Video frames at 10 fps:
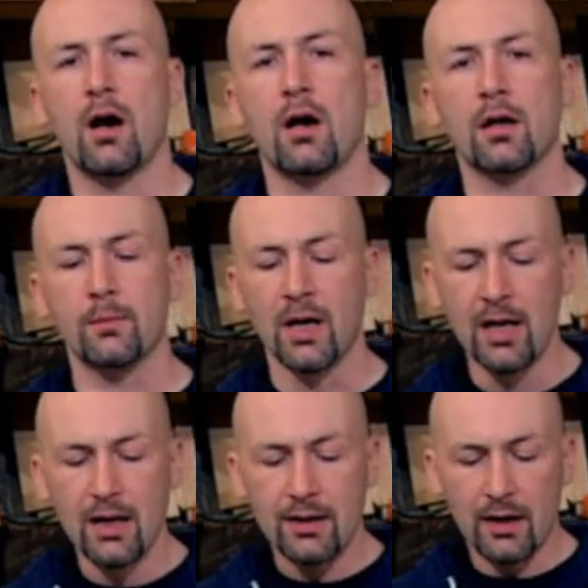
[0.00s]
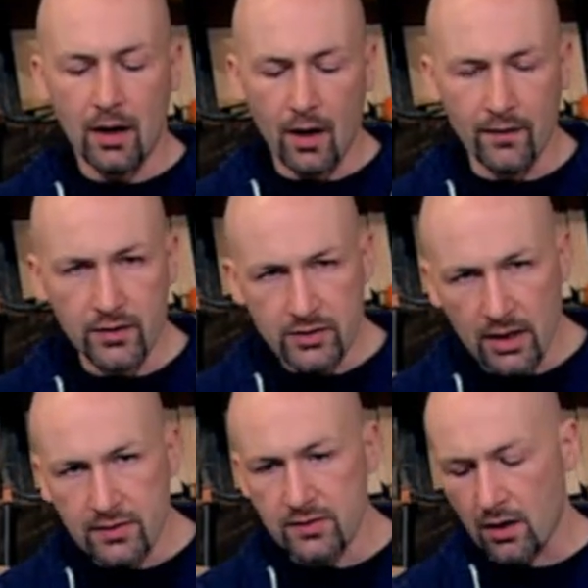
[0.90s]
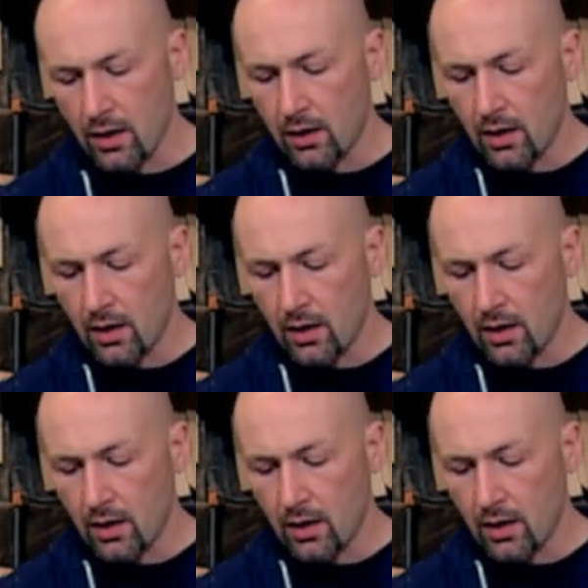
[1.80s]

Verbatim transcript: arm. On the gent saw,